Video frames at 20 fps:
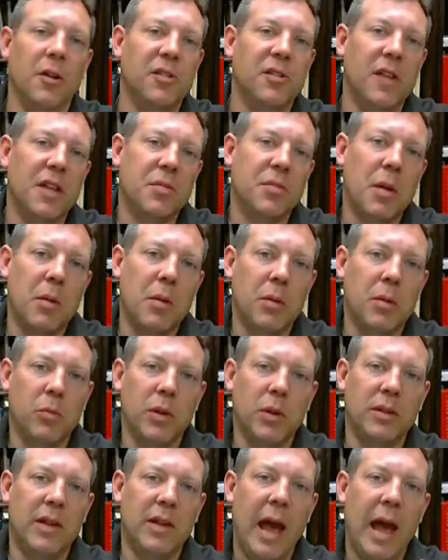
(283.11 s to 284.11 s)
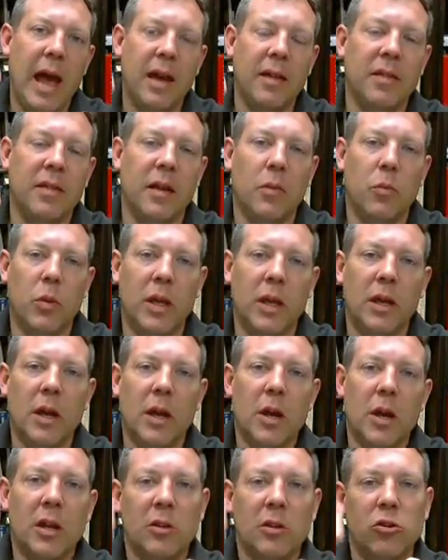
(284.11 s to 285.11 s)
So that's why when we tag them, we
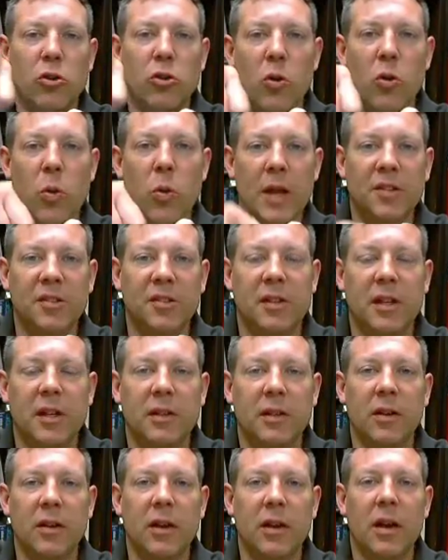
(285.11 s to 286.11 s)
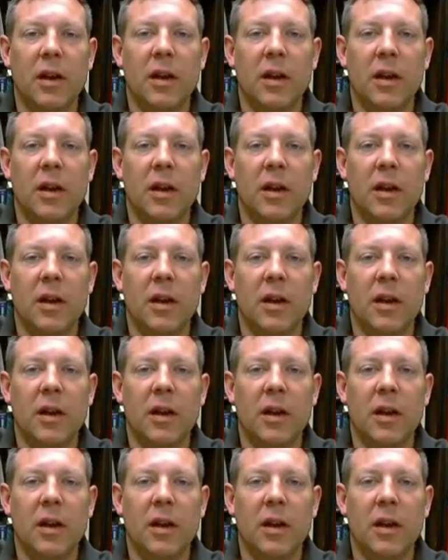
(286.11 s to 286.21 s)
twist it,